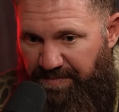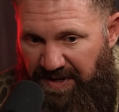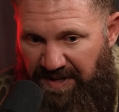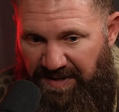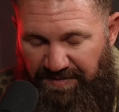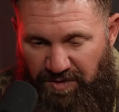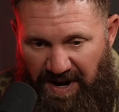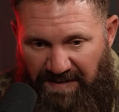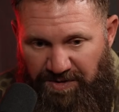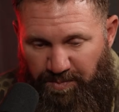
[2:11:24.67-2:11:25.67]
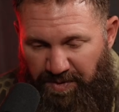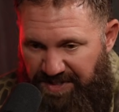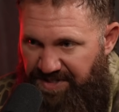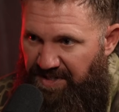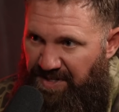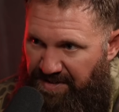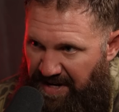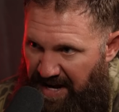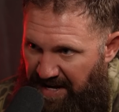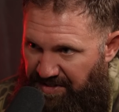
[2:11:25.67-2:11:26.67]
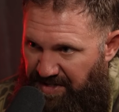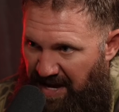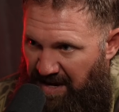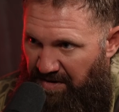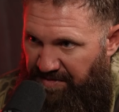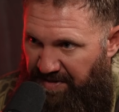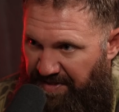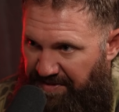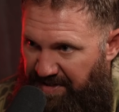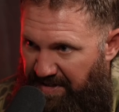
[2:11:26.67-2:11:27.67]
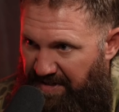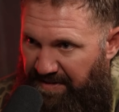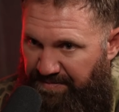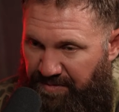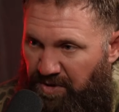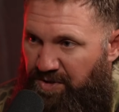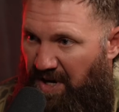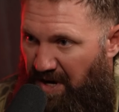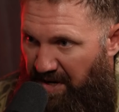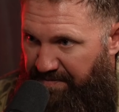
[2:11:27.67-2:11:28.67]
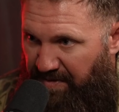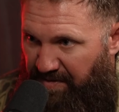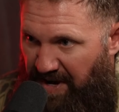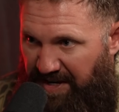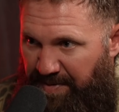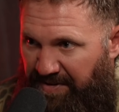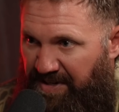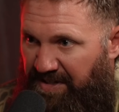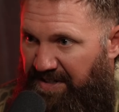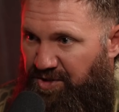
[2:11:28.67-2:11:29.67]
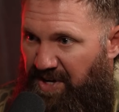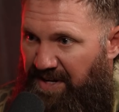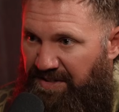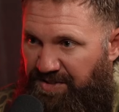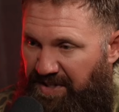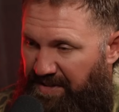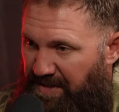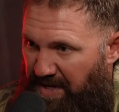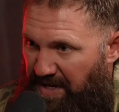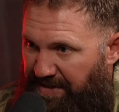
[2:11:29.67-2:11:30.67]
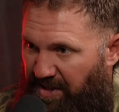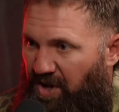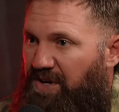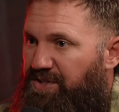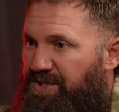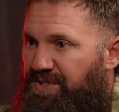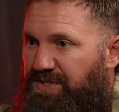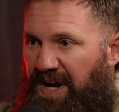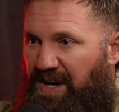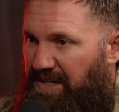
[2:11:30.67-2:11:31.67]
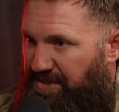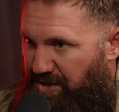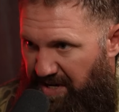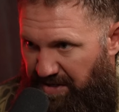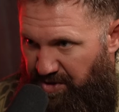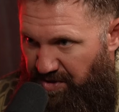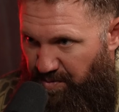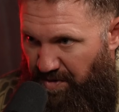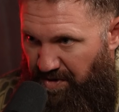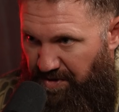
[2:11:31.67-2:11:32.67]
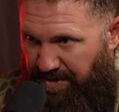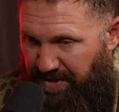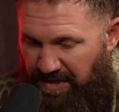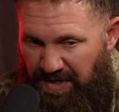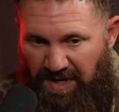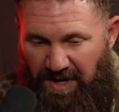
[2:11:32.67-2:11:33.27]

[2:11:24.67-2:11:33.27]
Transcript: me and Travis will bring 6 other guys out to Utah for the Rocky Mountain Air Gun Challenge, like the largest air gun challenge in the world.